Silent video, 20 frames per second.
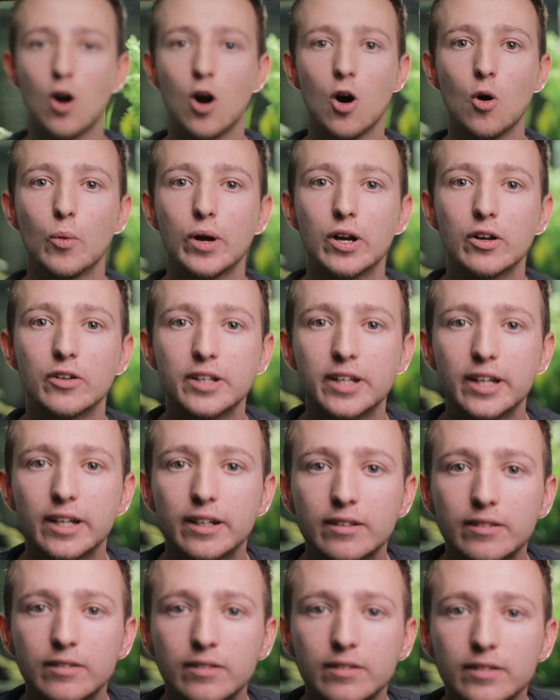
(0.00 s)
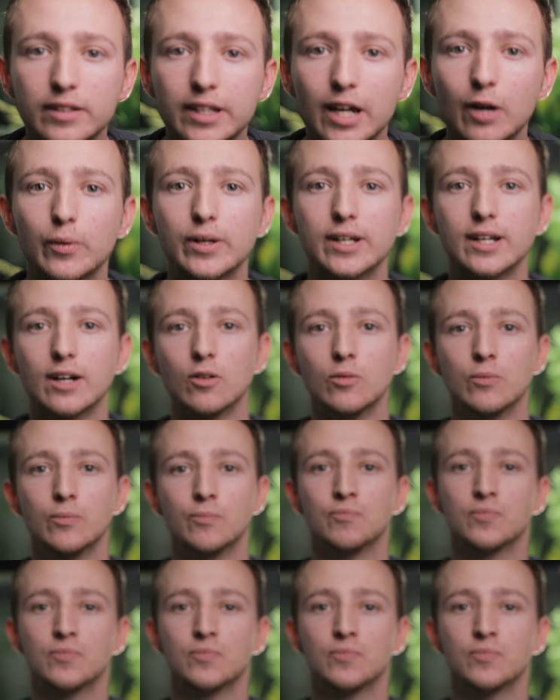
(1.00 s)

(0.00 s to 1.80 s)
all weird again. There we go.